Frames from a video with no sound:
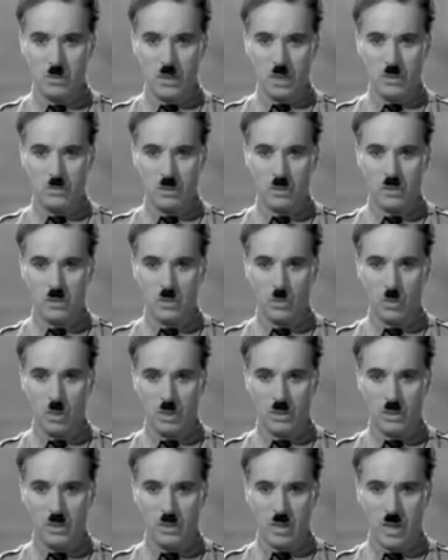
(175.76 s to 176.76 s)
Without these
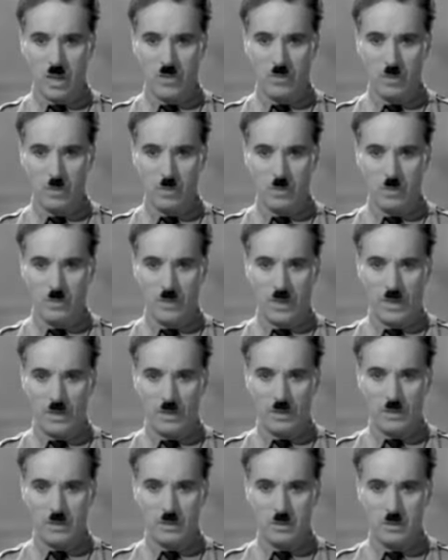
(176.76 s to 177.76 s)
qualities, life will be
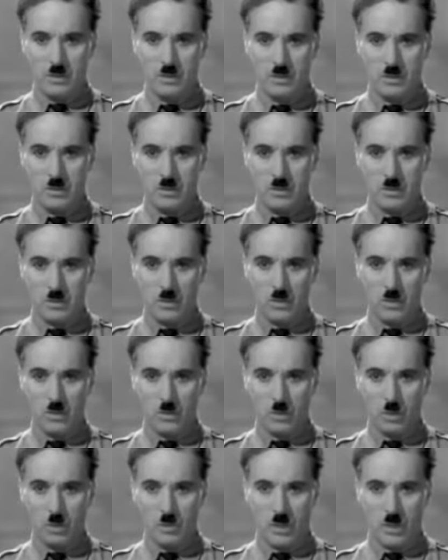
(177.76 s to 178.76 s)
violent, and all
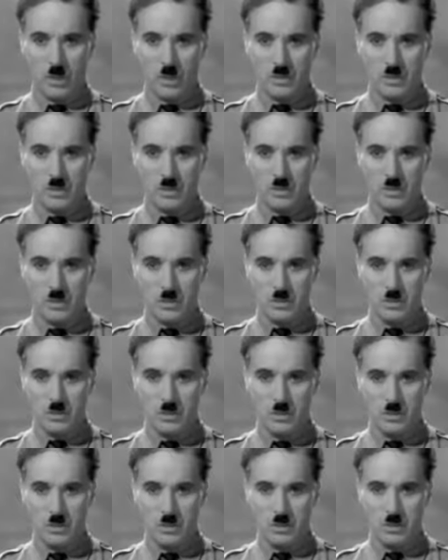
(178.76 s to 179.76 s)
will be lost.
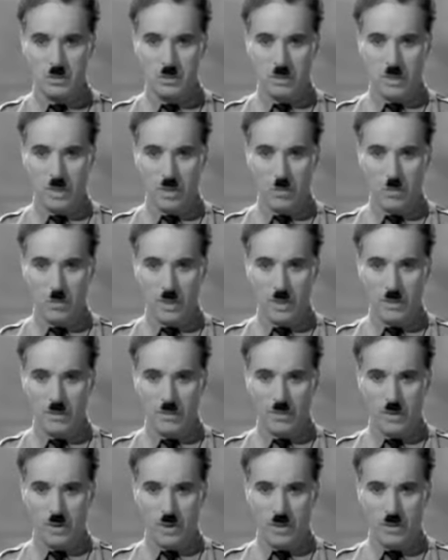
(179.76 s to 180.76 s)
The aeroplane
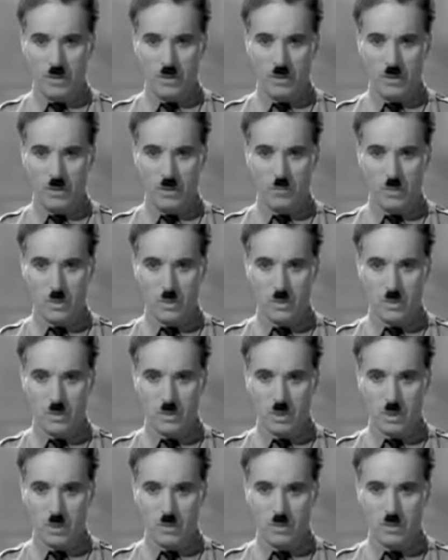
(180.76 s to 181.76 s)
and the radio have brought
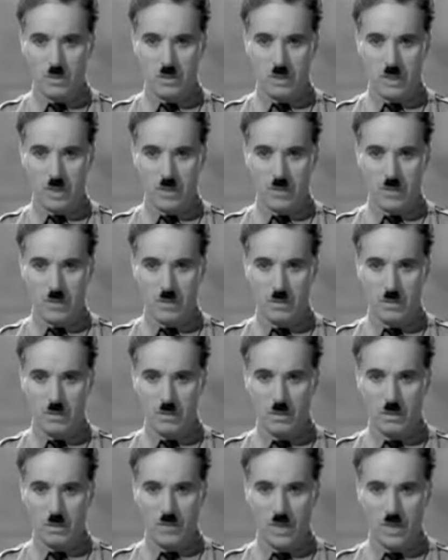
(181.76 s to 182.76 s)
us closer together.
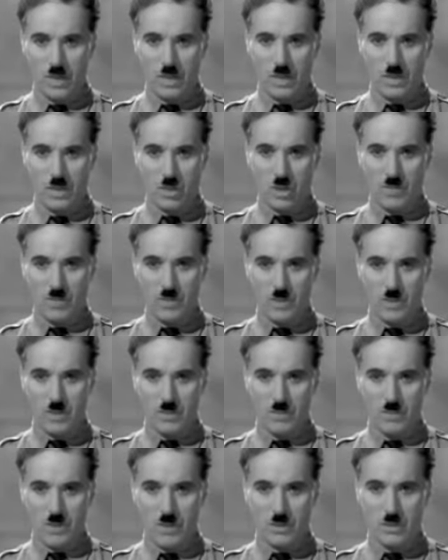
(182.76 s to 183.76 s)
The very nature of
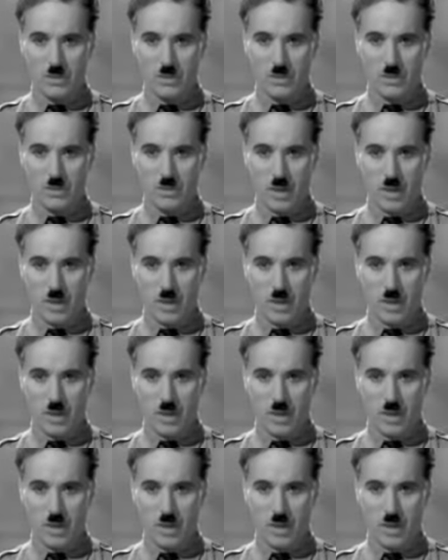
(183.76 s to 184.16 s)
these inventions